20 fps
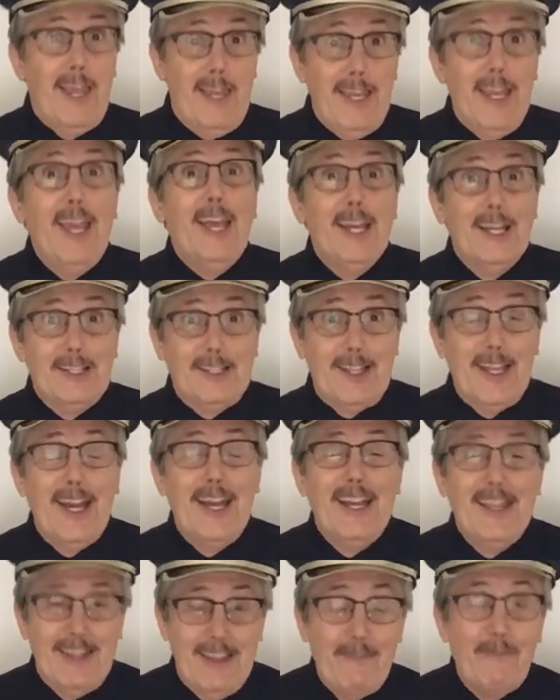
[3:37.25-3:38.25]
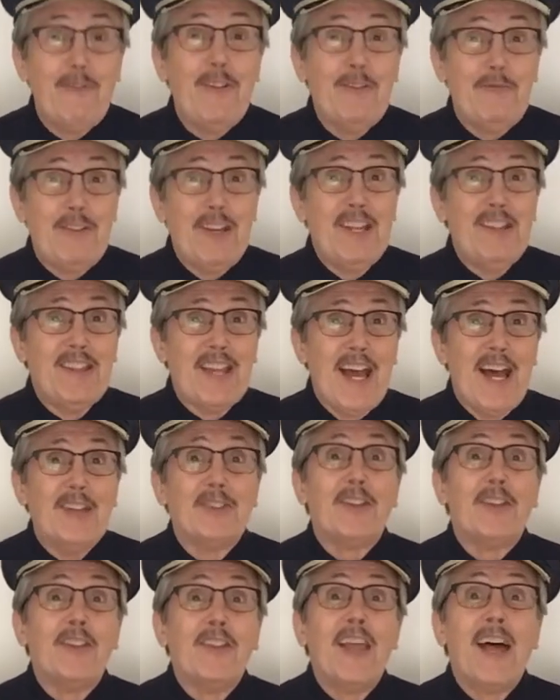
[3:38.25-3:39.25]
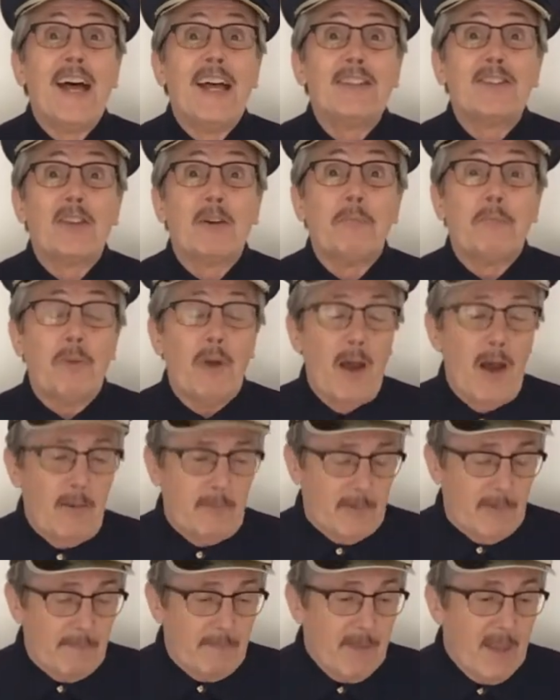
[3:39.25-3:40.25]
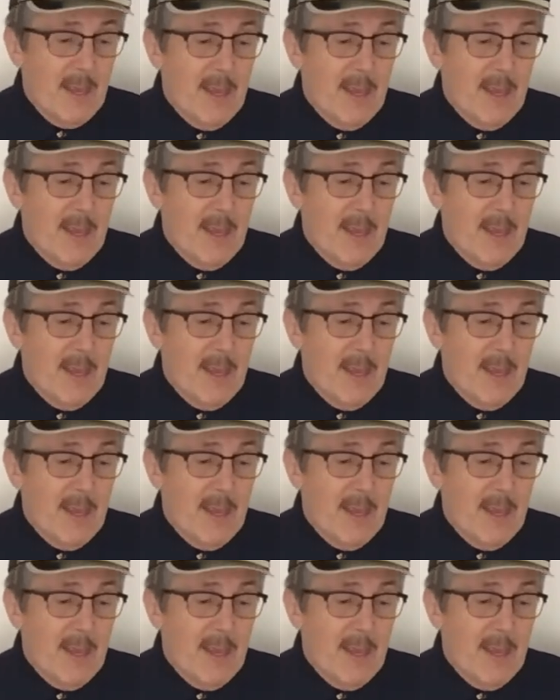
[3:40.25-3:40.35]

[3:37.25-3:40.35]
Yes, that $15,000, that's a problem.